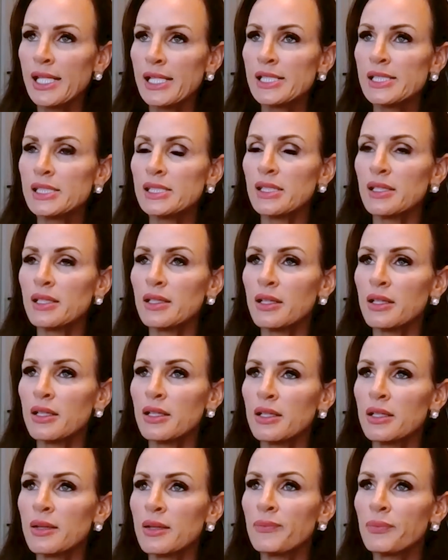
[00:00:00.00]

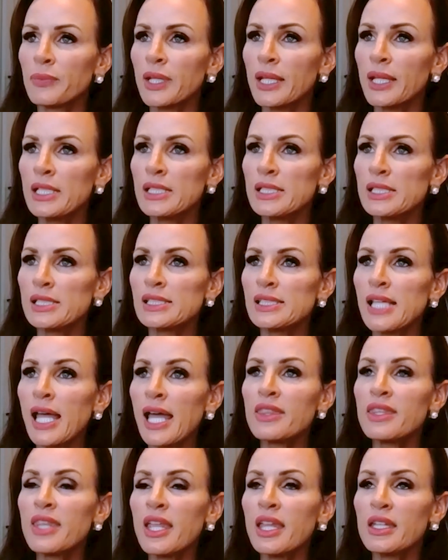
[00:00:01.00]
It's
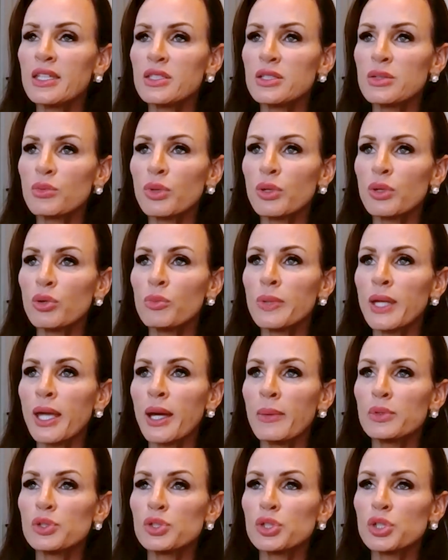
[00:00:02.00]
said that we will be
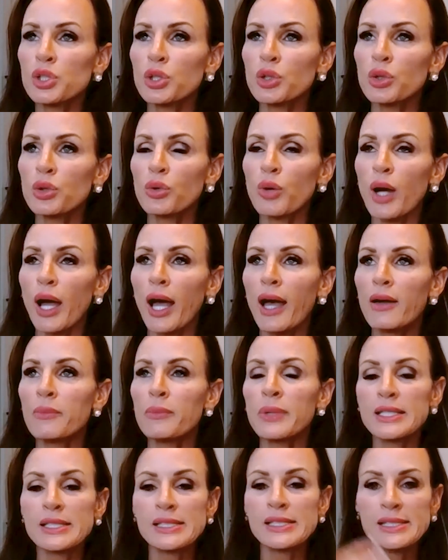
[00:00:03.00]
able to
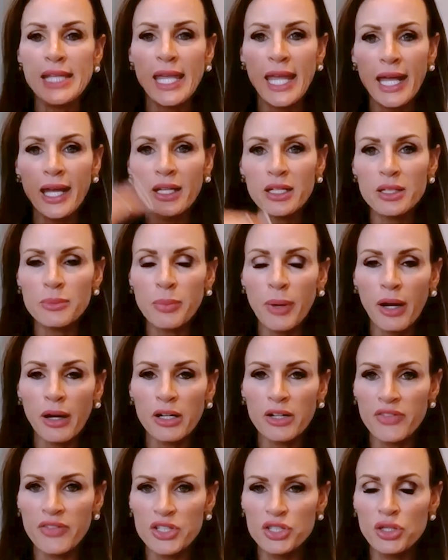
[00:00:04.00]
be scanned by
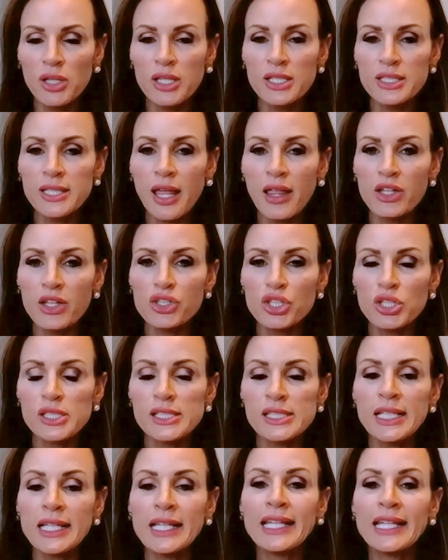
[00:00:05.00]
artificial
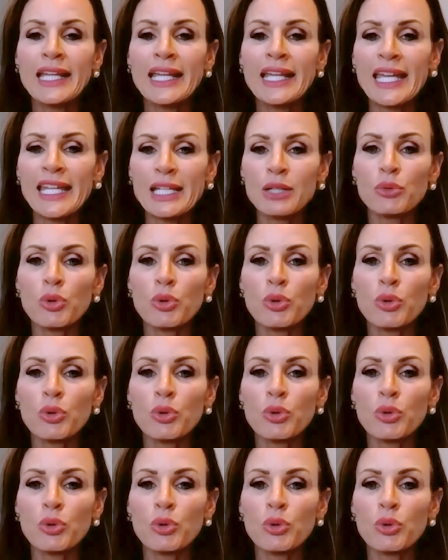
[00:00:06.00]
intelligence and it will be
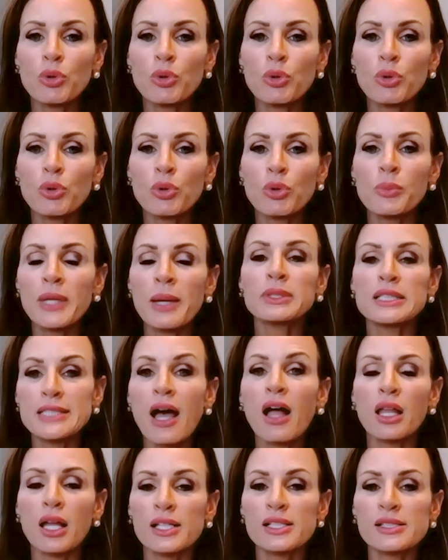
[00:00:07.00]
able to tell us
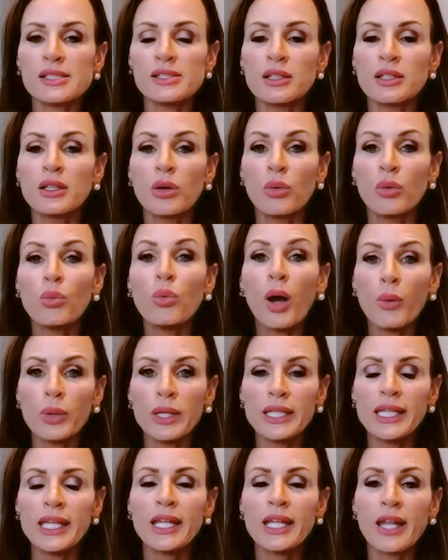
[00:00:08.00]
what we
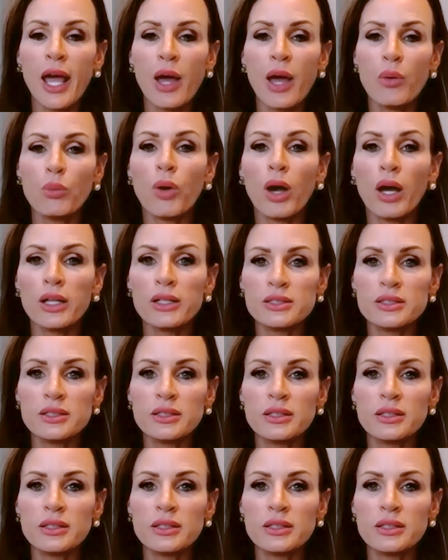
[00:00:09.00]
need and what